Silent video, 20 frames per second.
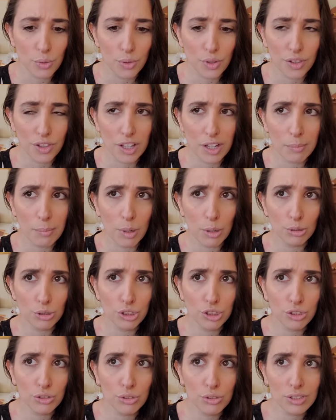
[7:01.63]
the
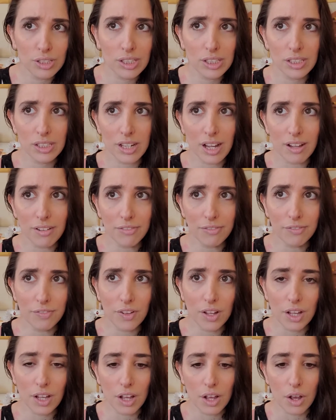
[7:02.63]
emotional stuff
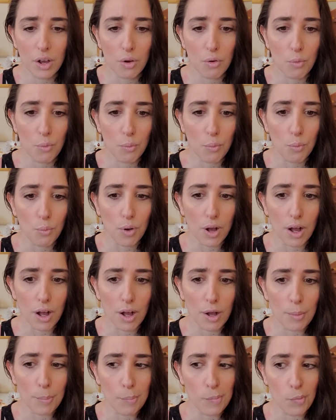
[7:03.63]

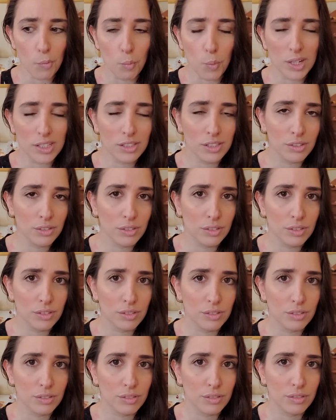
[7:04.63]
wasn't
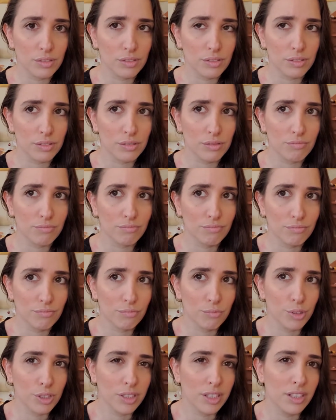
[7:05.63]

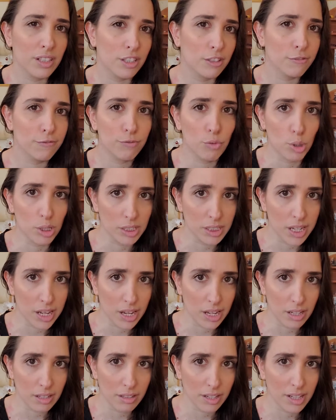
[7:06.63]
really their
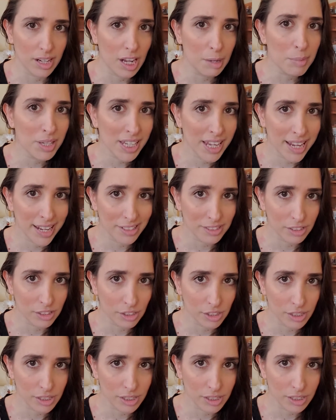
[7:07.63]
forte. And I'm a
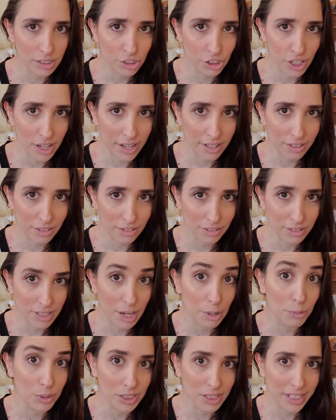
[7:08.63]
Cancer child. I
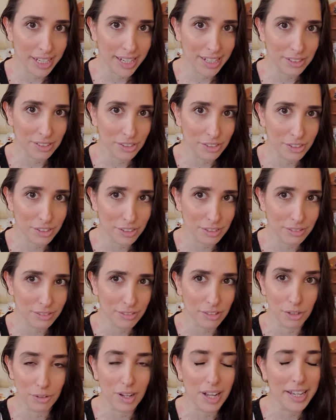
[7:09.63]
was a Cancer. No,
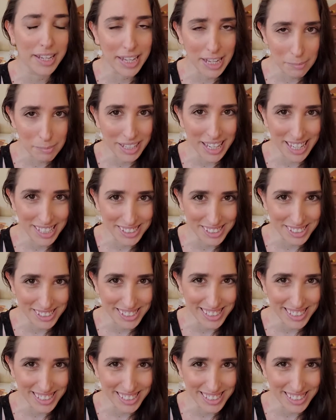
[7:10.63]
I am a Cancer.